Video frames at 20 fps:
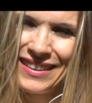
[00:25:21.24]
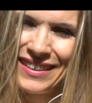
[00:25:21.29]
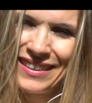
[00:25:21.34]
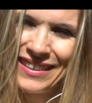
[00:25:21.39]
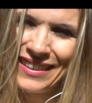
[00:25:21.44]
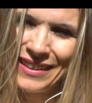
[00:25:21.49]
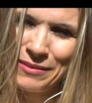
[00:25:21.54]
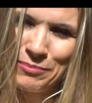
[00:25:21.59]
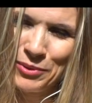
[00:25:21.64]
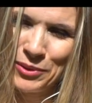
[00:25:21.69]

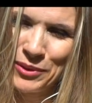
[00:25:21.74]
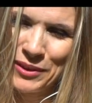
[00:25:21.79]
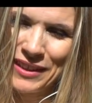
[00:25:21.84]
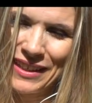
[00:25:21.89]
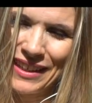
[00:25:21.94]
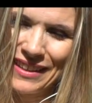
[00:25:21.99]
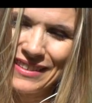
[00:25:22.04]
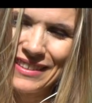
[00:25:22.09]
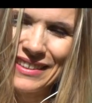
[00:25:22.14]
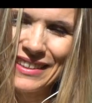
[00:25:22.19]
I put it
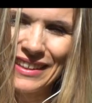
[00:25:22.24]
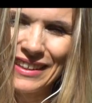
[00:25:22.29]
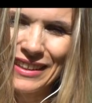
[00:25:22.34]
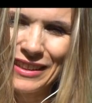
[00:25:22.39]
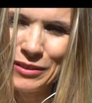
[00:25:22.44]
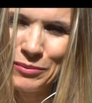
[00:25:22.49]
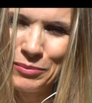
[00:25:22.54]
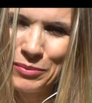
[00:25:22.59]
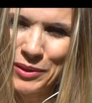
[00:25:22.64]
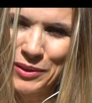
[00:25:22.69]
at the
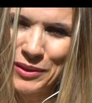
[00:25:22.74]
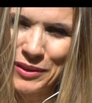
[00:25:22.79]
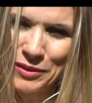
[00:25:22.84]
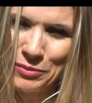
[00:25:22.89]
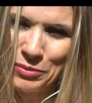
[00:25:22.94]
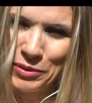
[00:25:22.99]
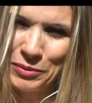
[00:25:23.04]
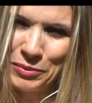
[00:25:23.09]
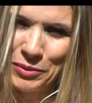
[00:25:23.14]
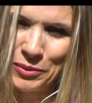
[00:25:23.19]
end because
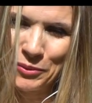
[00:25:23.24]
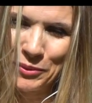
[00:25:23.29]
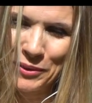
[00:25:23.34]
people